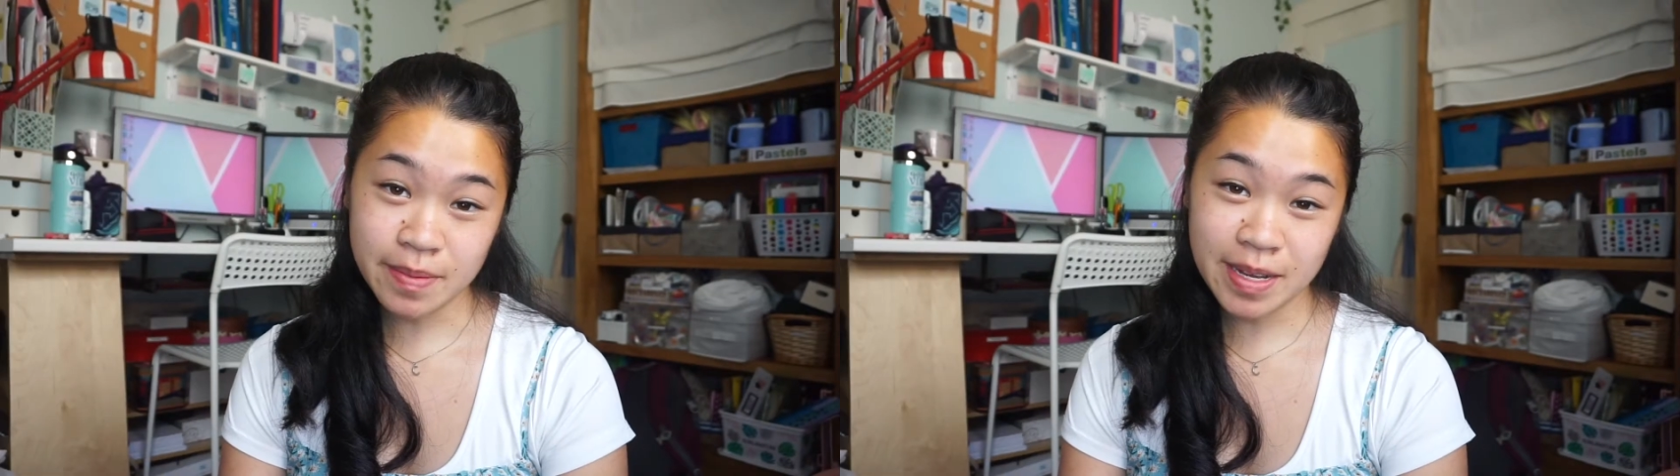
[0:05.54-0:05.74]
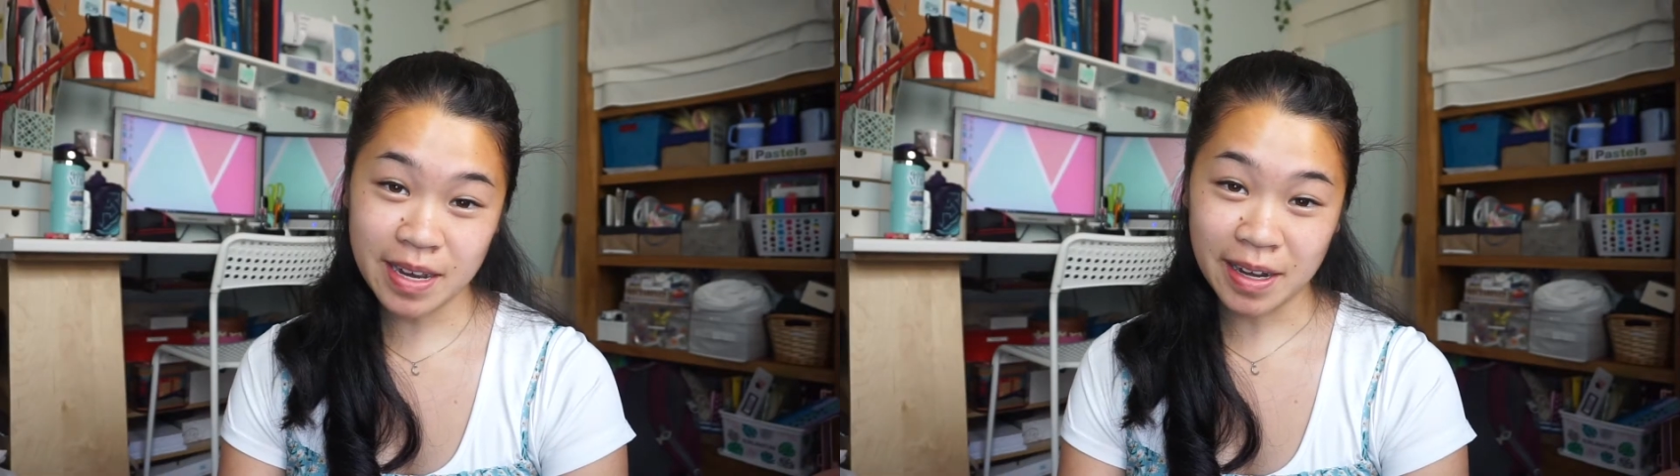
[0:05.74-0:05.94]

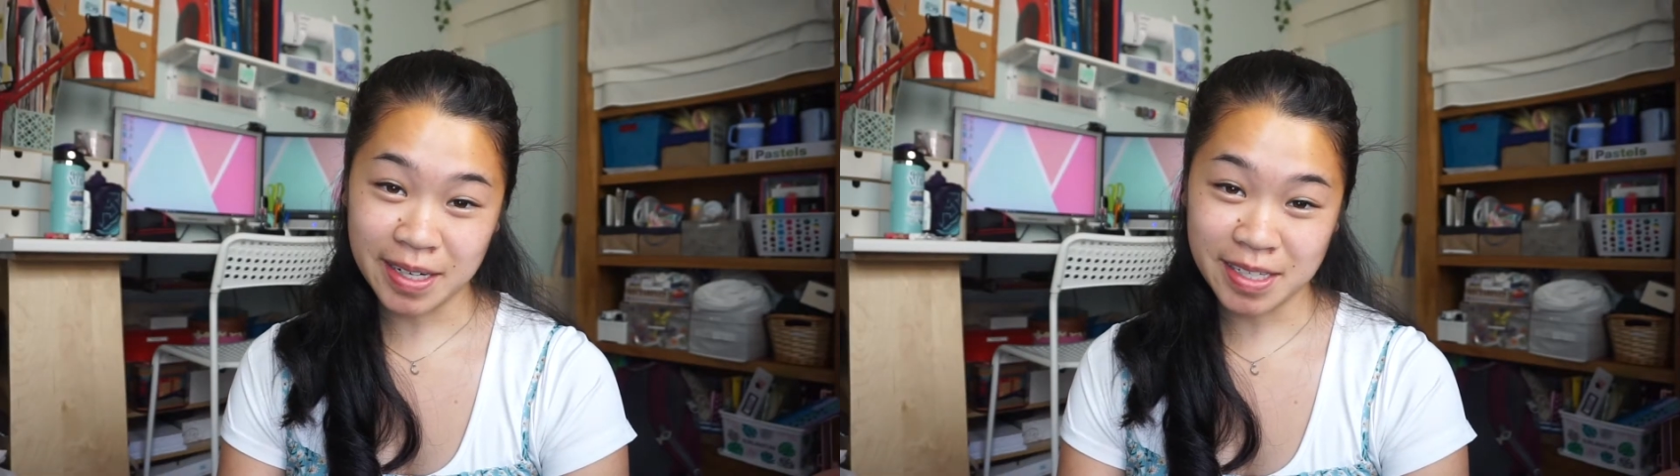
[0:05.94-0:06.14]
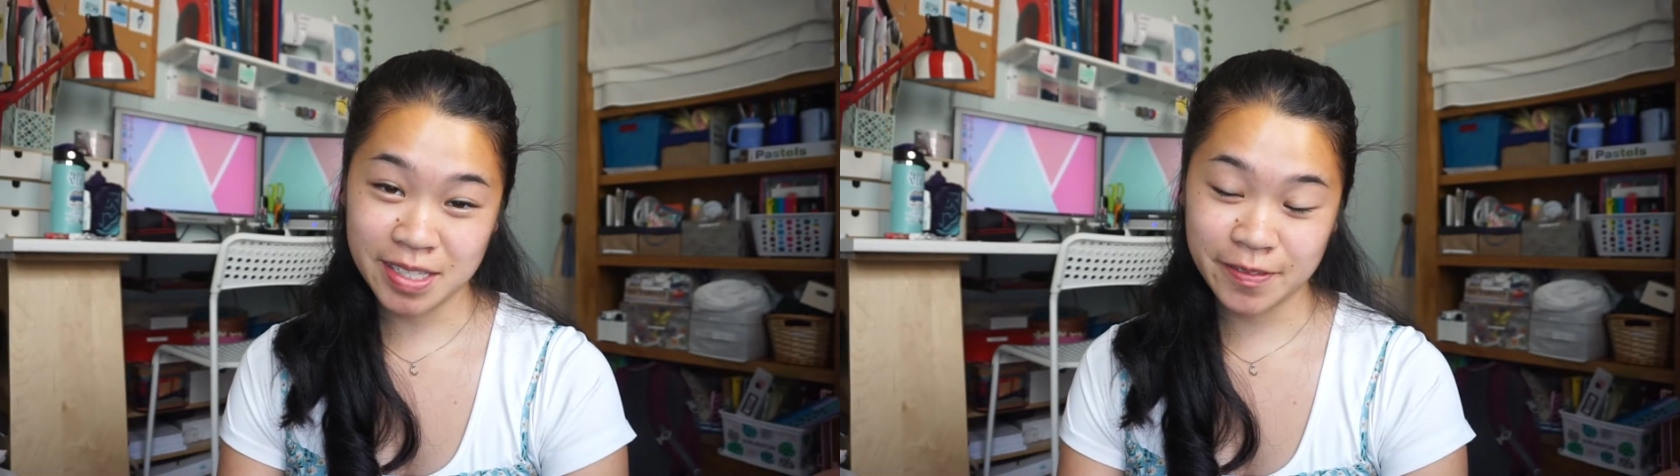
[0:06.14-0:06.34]
be
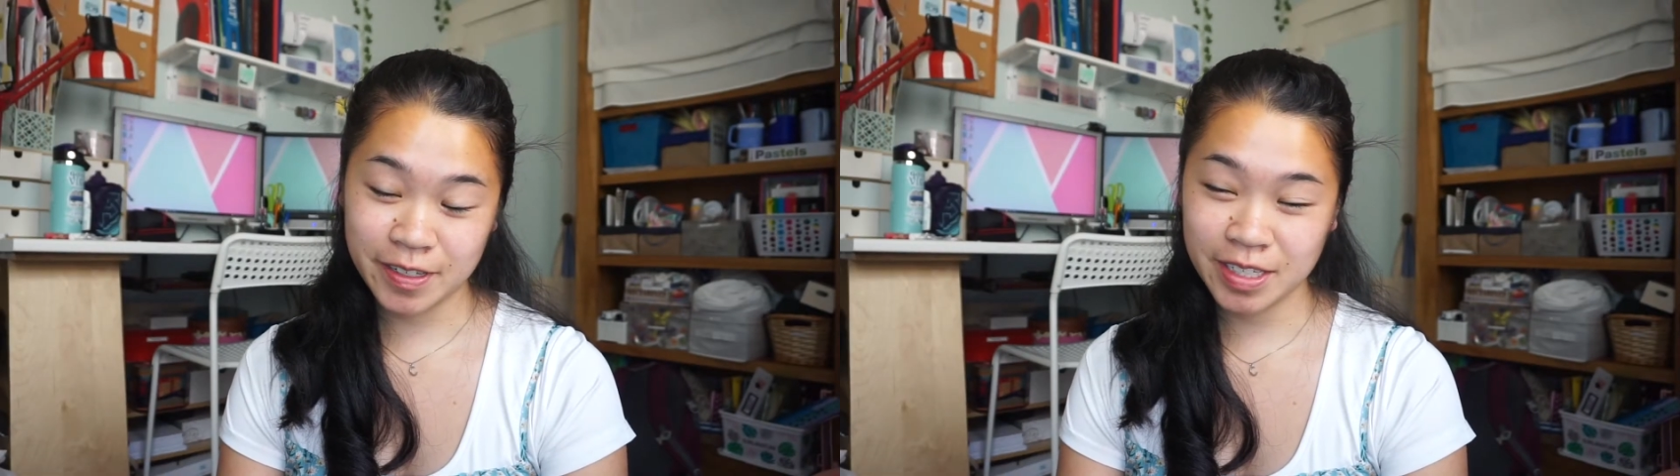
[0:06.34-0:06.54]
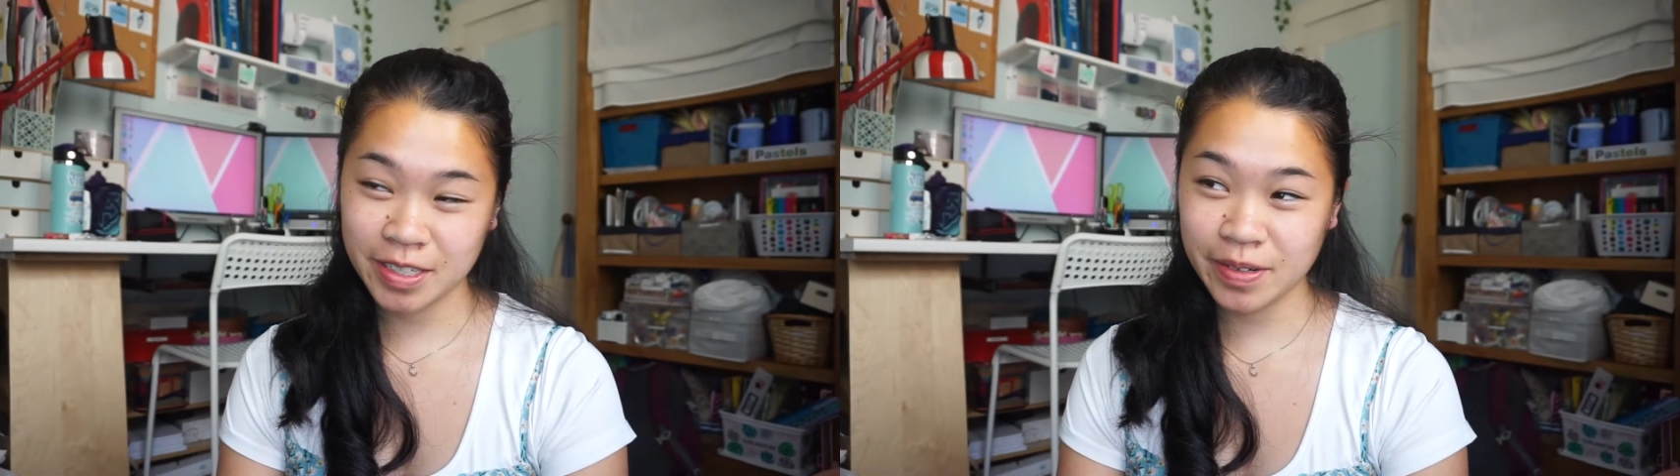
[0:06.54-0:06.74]
honest
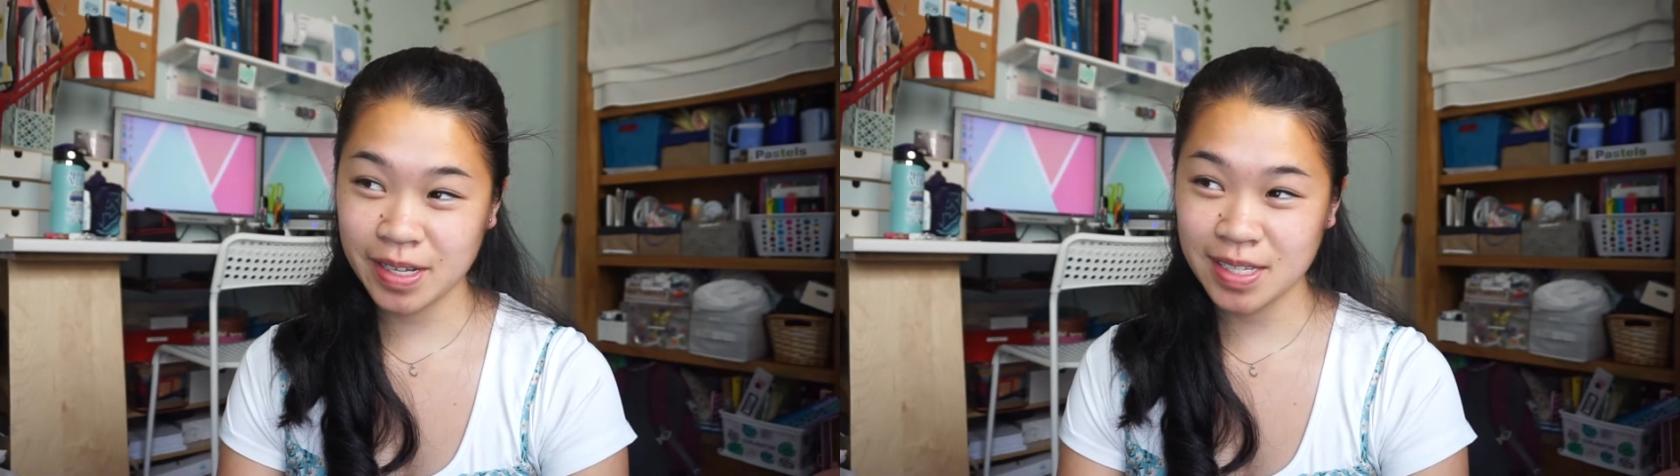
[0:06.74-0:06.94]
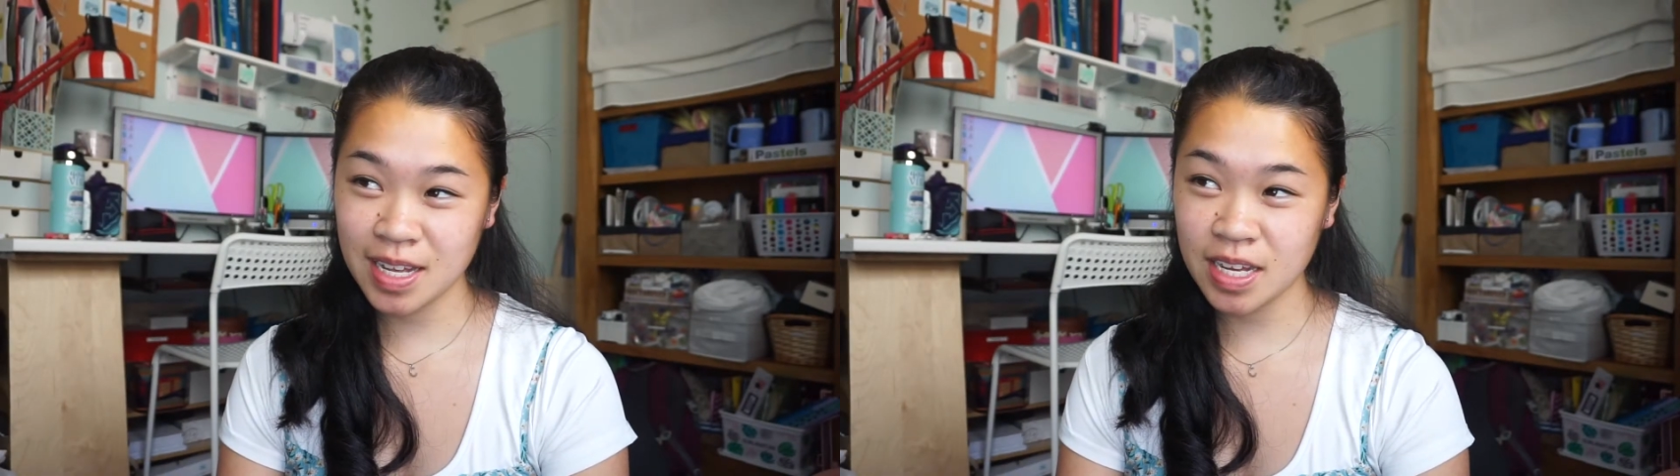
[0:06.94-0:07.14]
for a
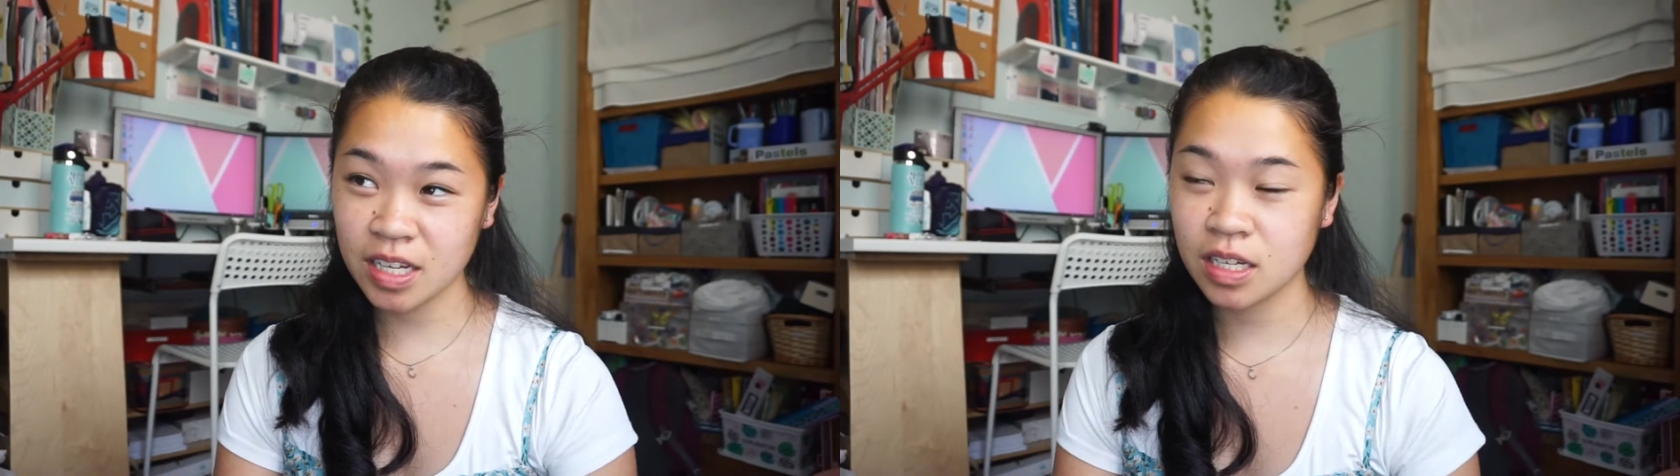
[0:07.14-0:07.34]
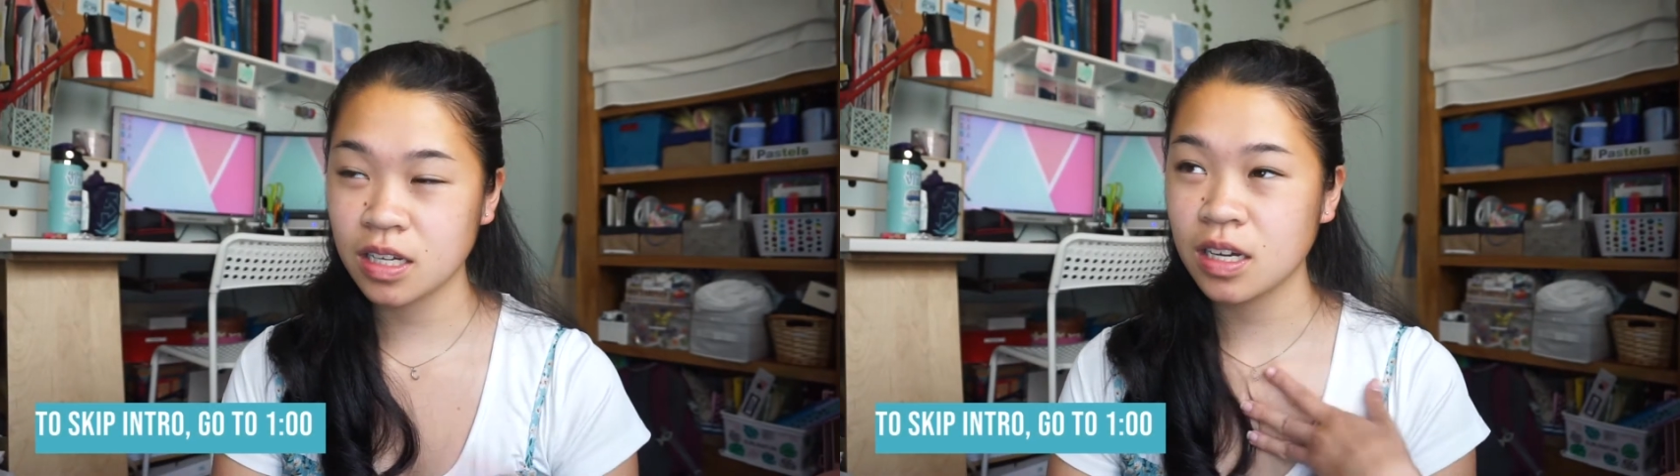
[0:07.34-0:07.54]
quick sec.